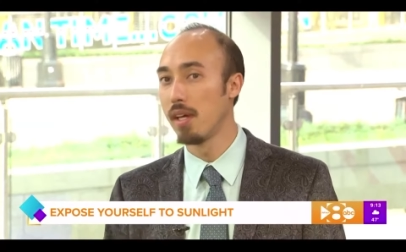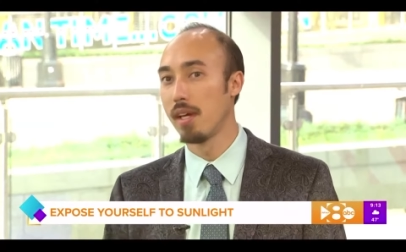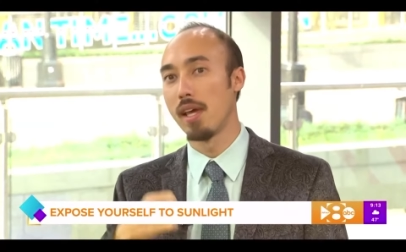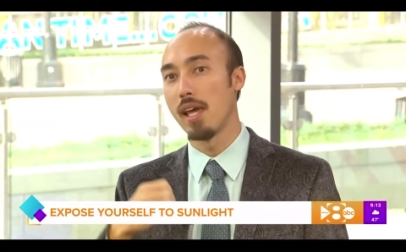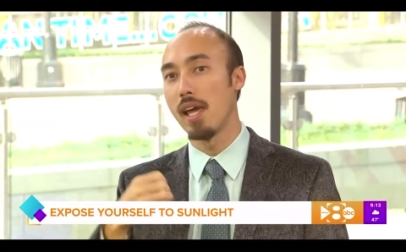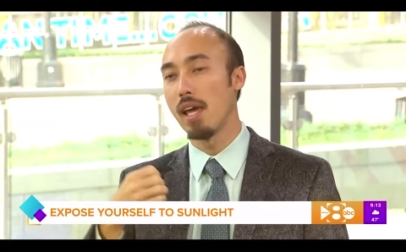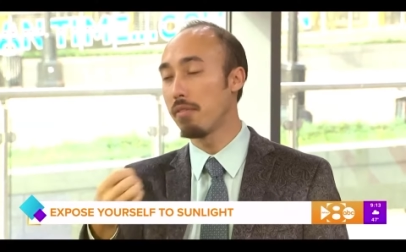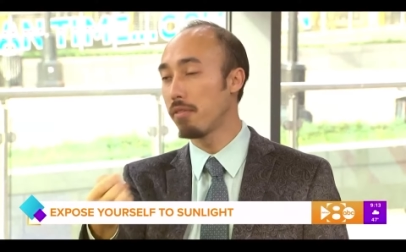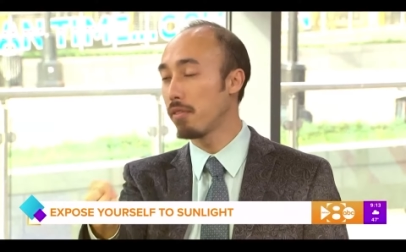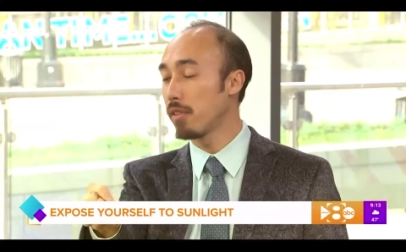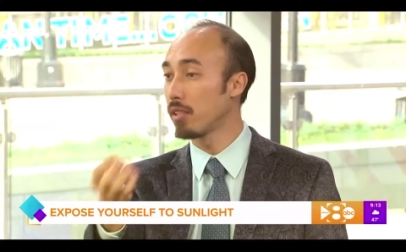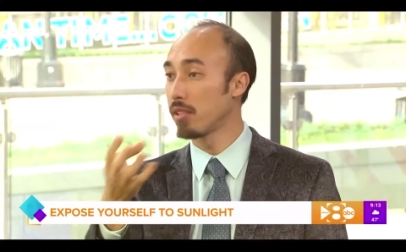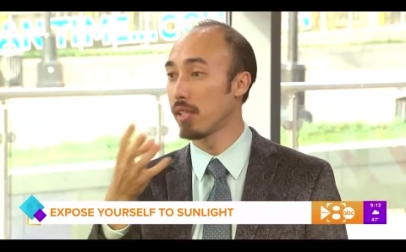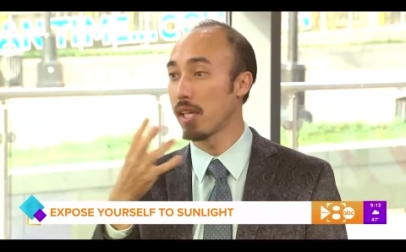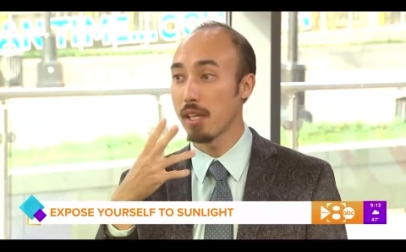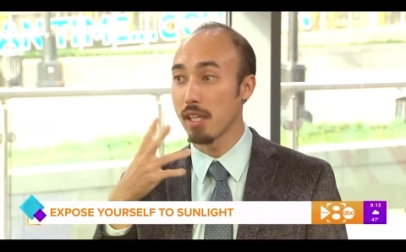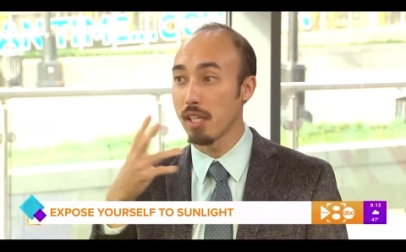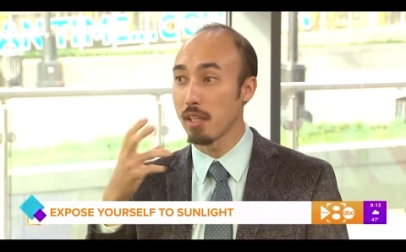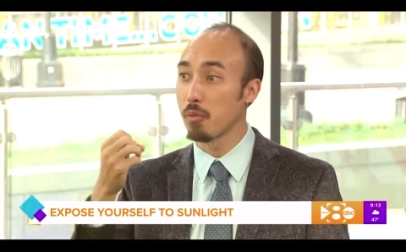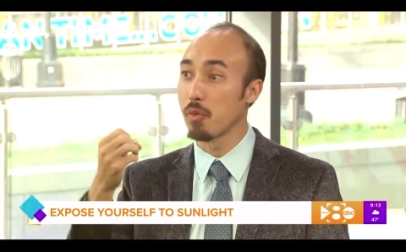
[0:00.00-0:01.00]
every
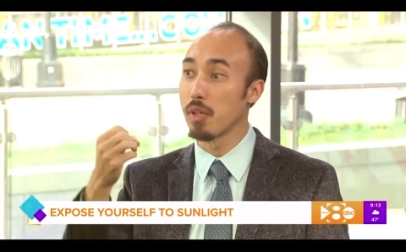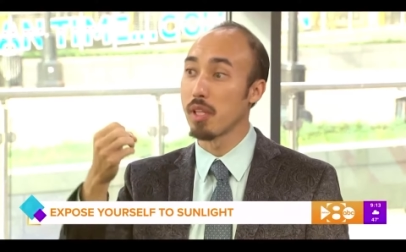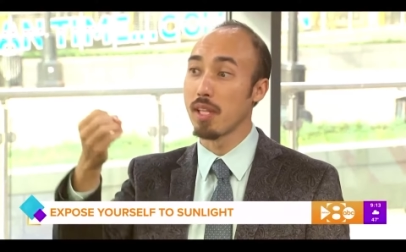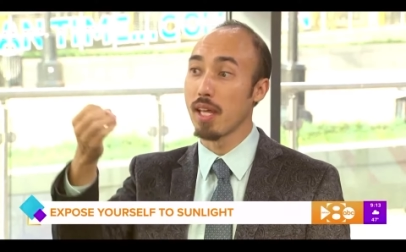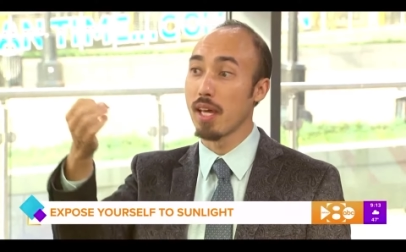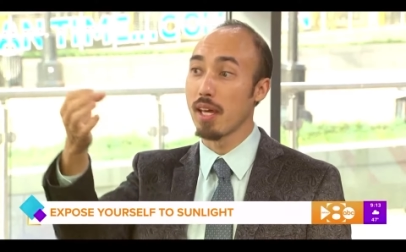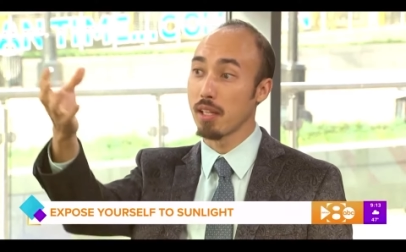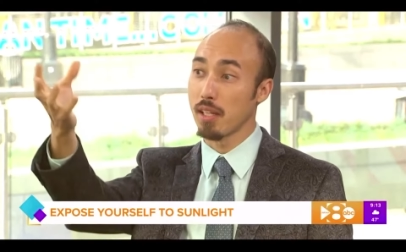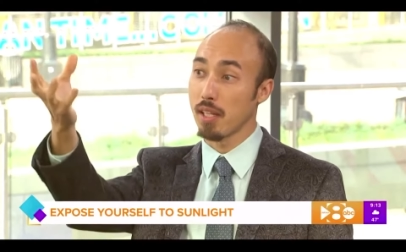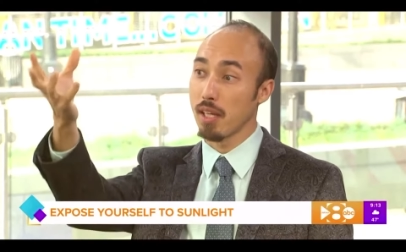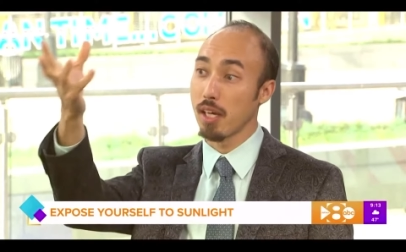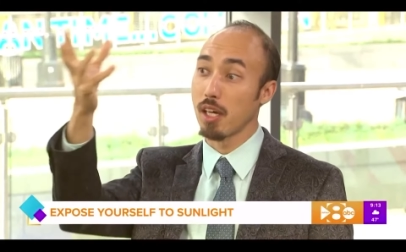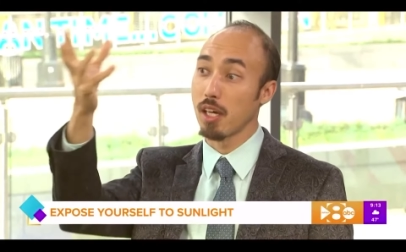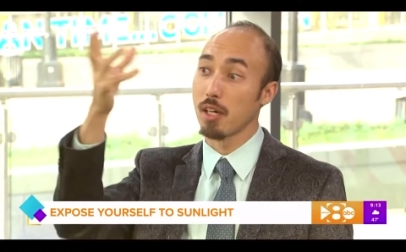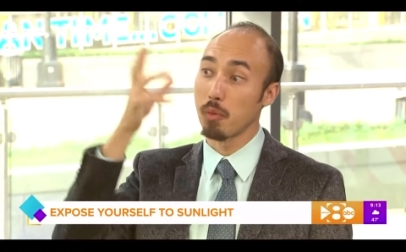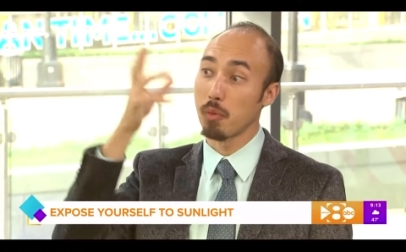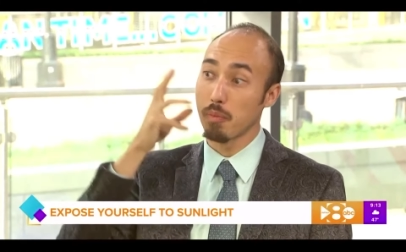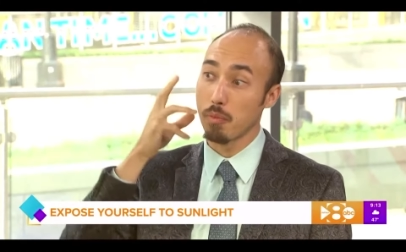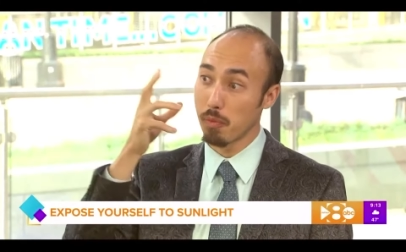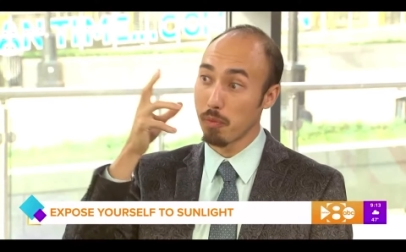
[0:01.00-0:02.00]
second when that
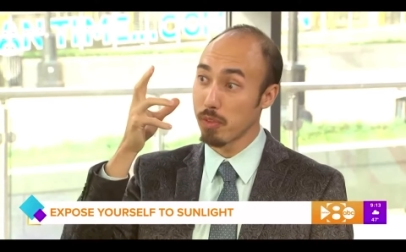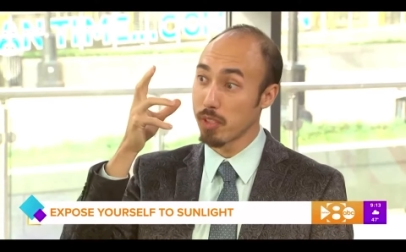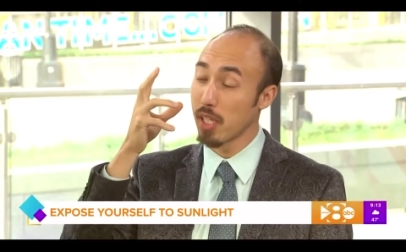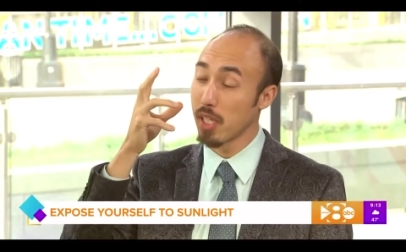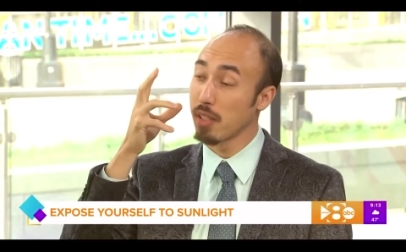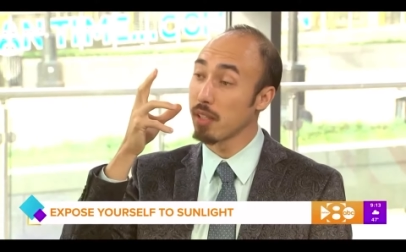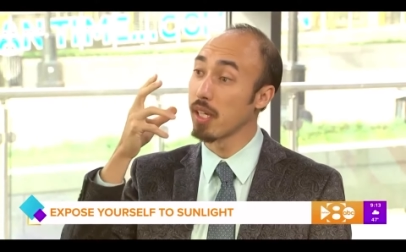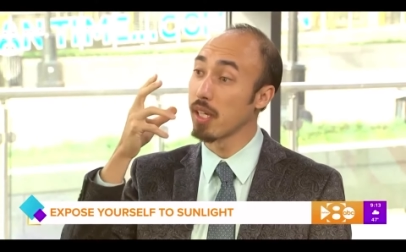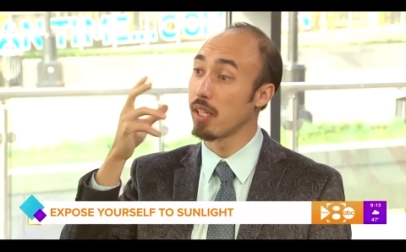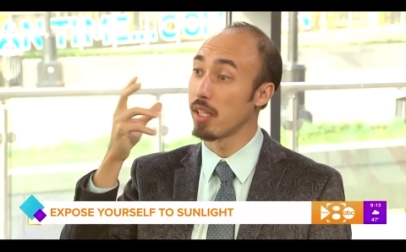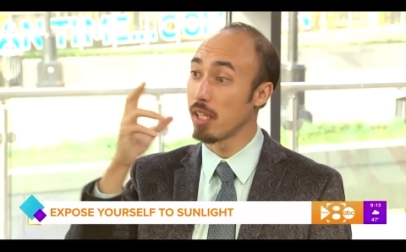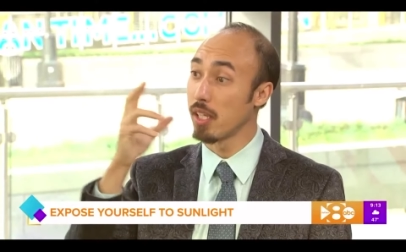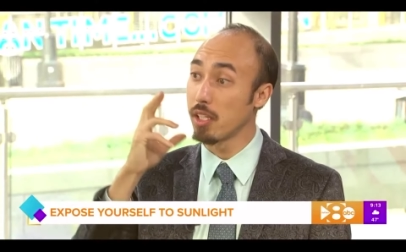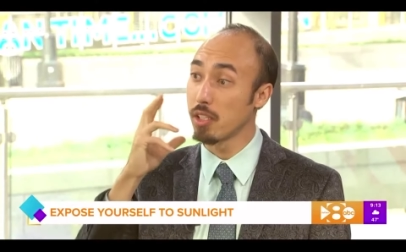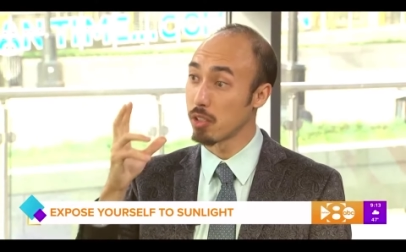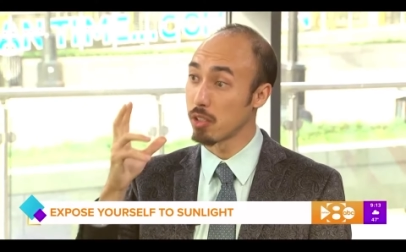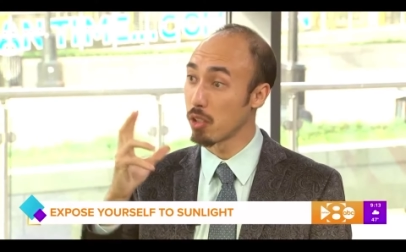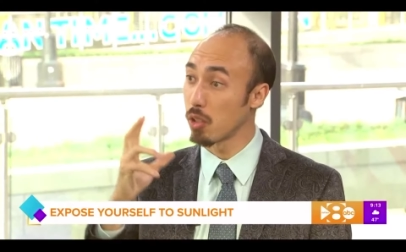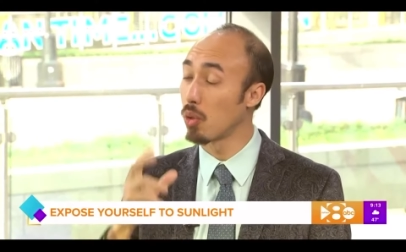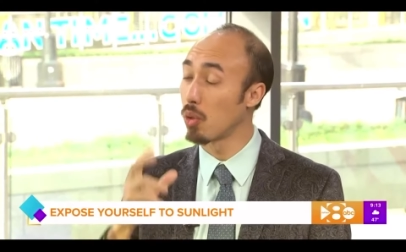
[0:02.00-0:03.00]
uh, sunlight
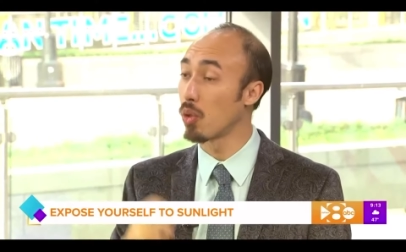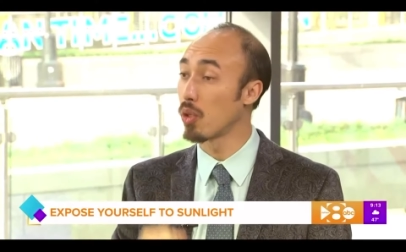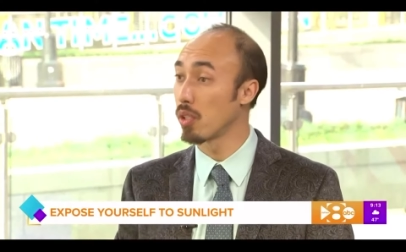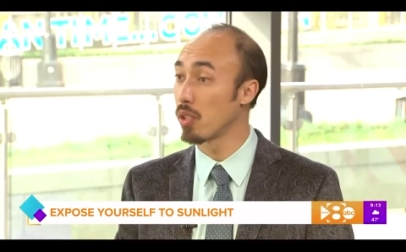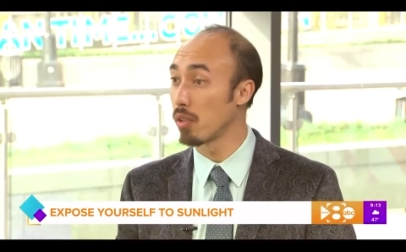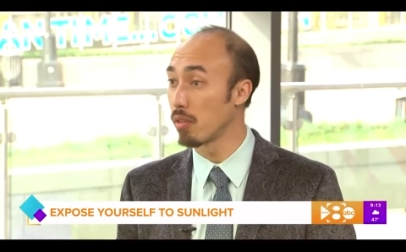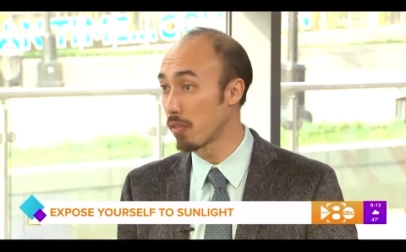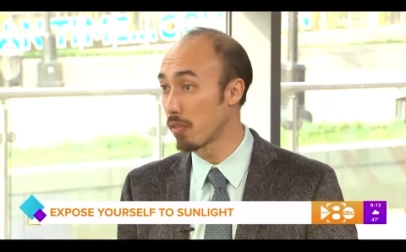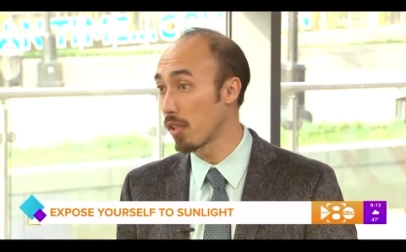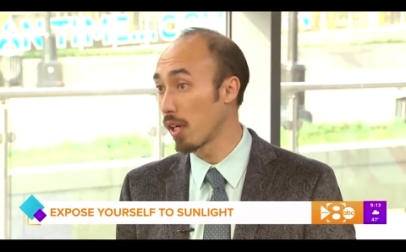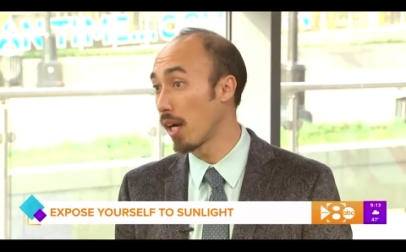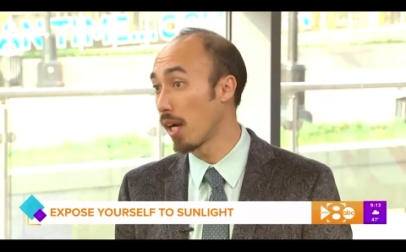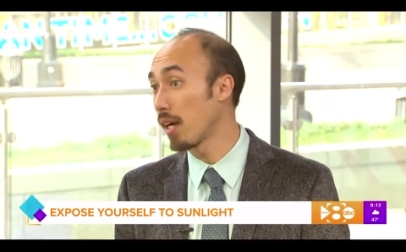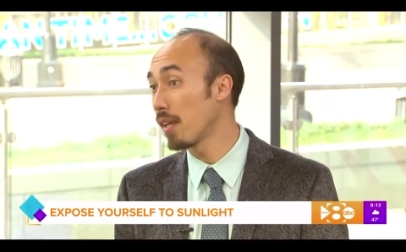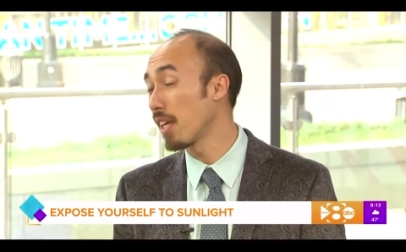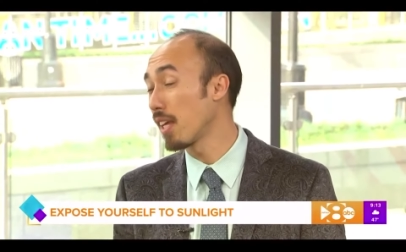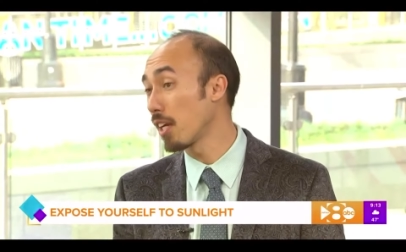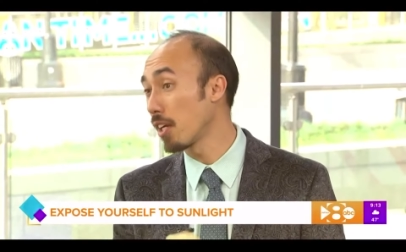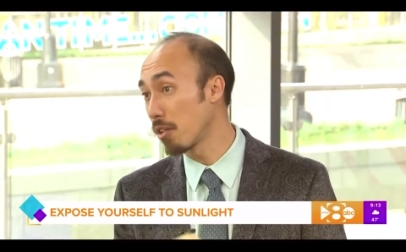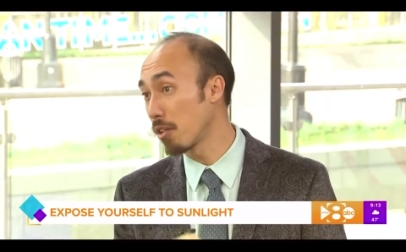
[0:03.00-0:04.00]
hits the cornea of your eye,
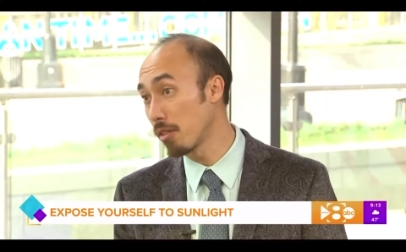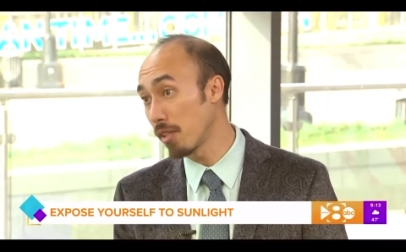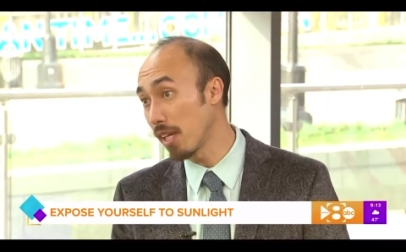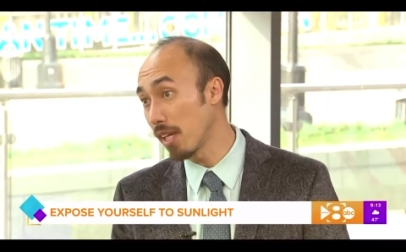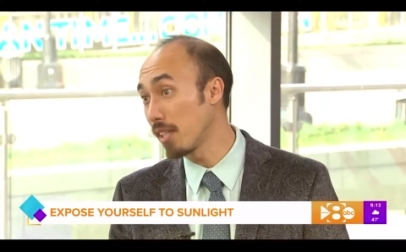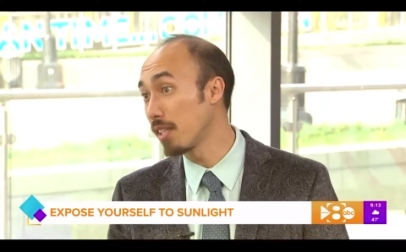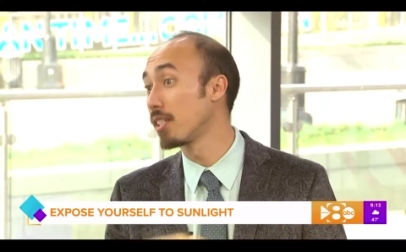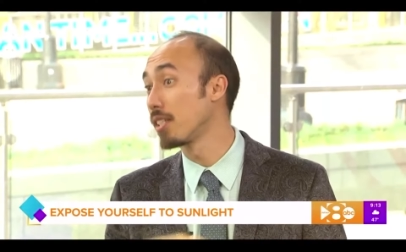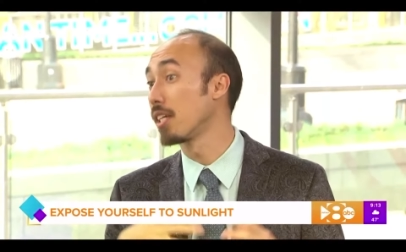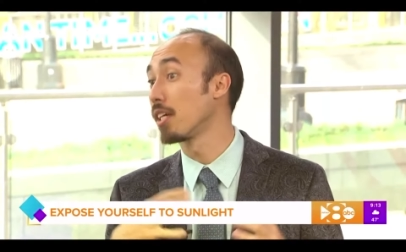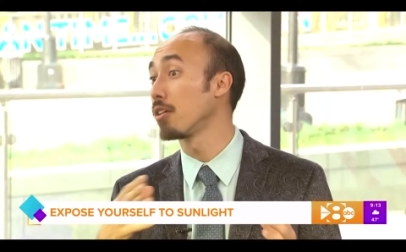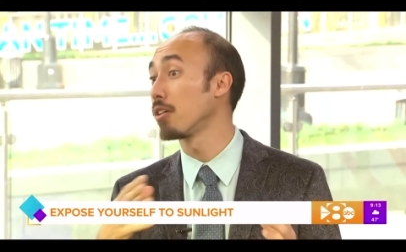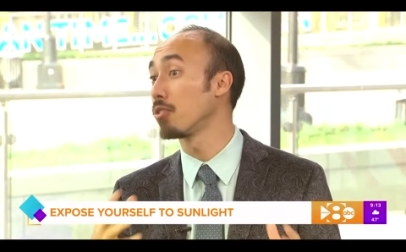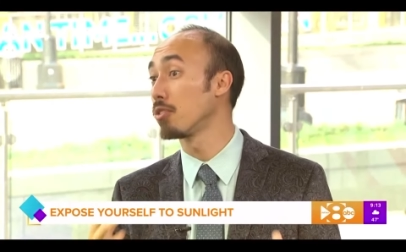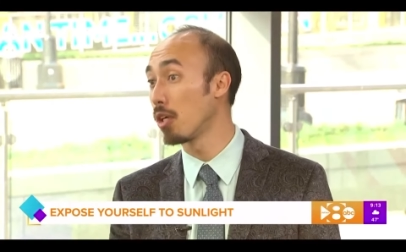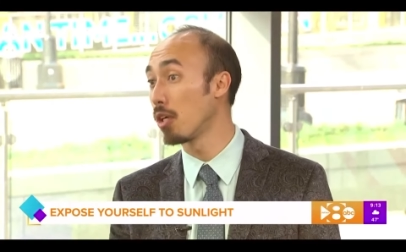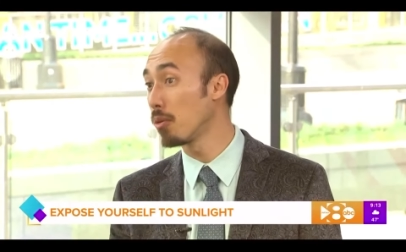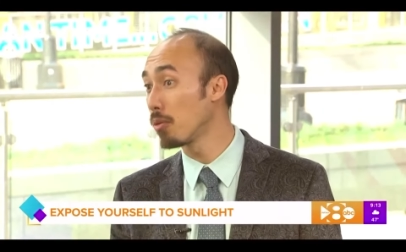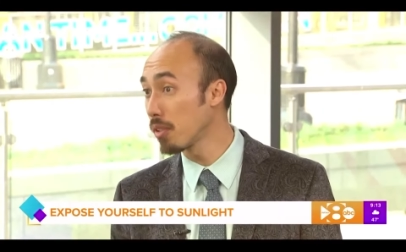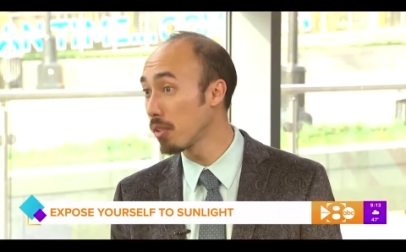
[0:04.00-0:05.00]
that creates
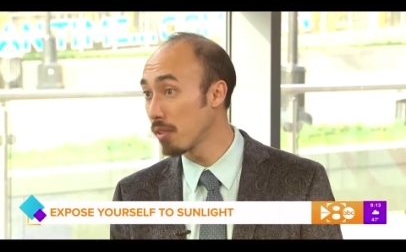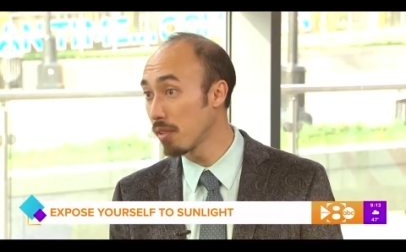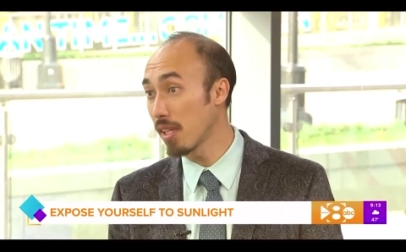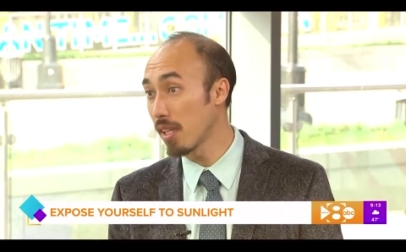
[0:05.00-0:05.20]
serotonin.